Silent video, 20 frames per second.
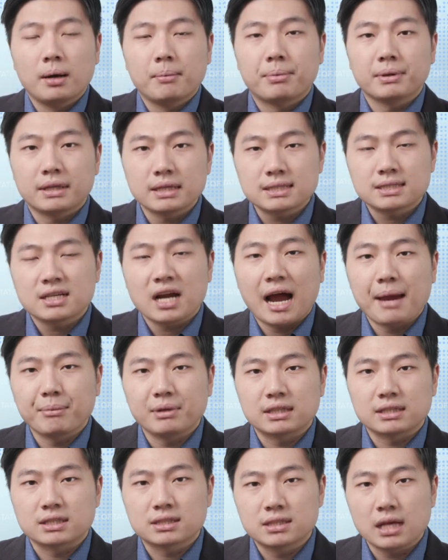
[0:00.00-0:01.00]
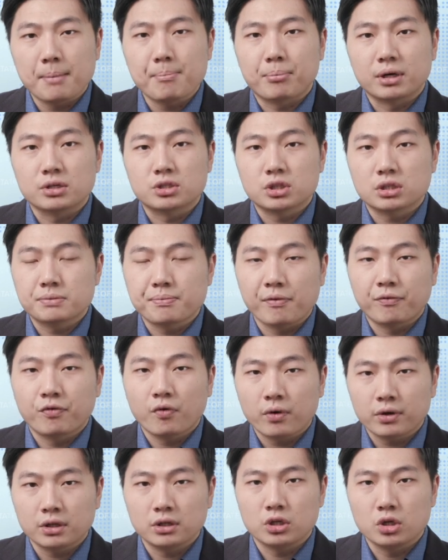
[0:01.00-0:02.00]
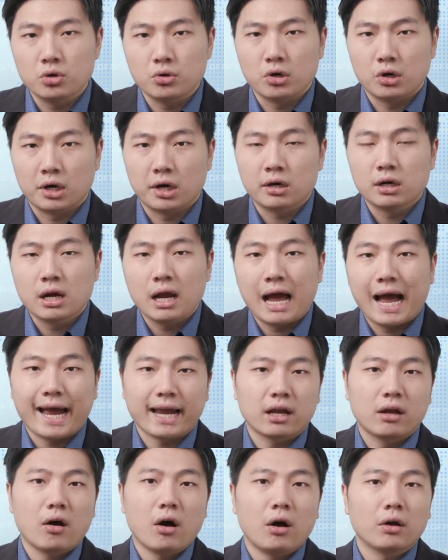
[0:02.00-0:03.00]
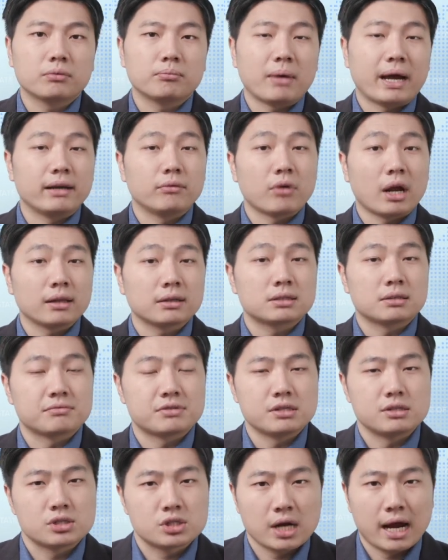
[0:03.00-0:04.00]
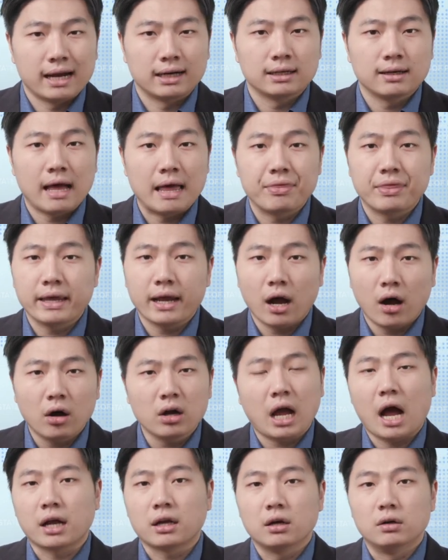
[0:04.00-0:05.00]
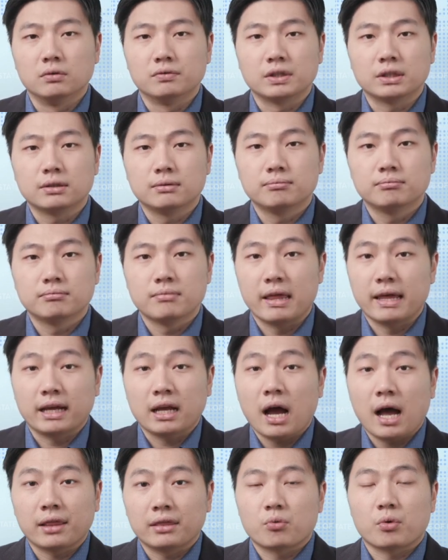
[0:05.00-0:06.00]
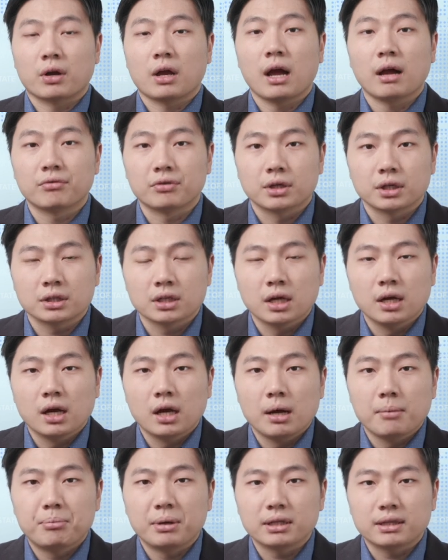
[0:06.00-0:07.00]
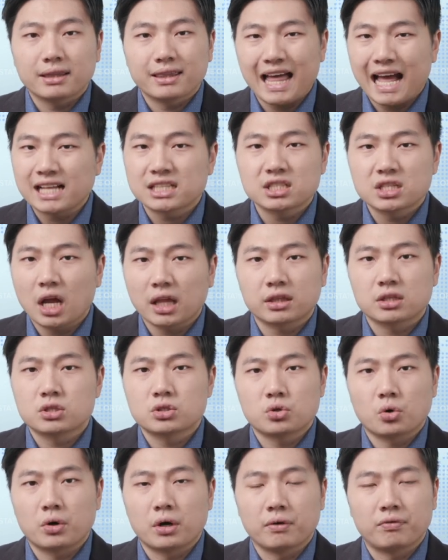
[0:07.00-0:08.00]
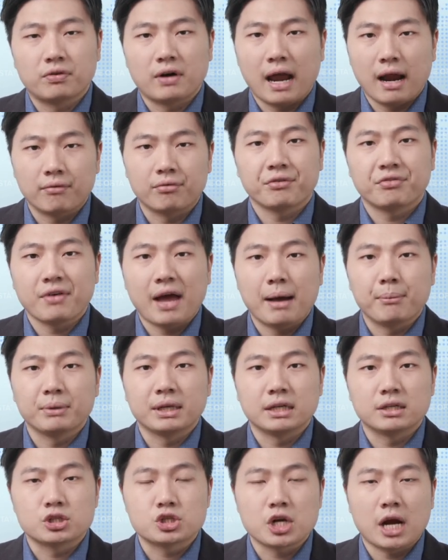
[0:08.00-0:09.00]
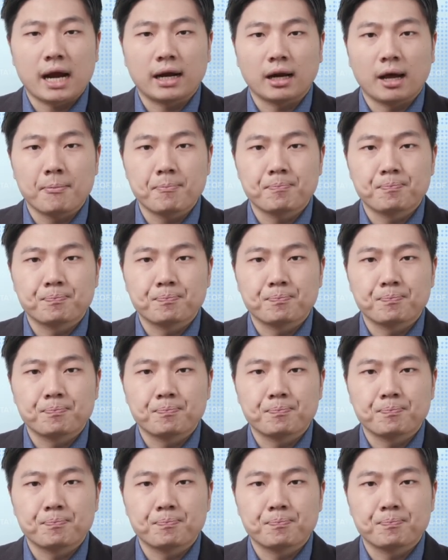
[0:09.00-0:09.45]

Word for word: But this time in December, just before the new year, I called my relatives in China and they all got COVID. Thank God they recovered. But that's not the story for every family in China.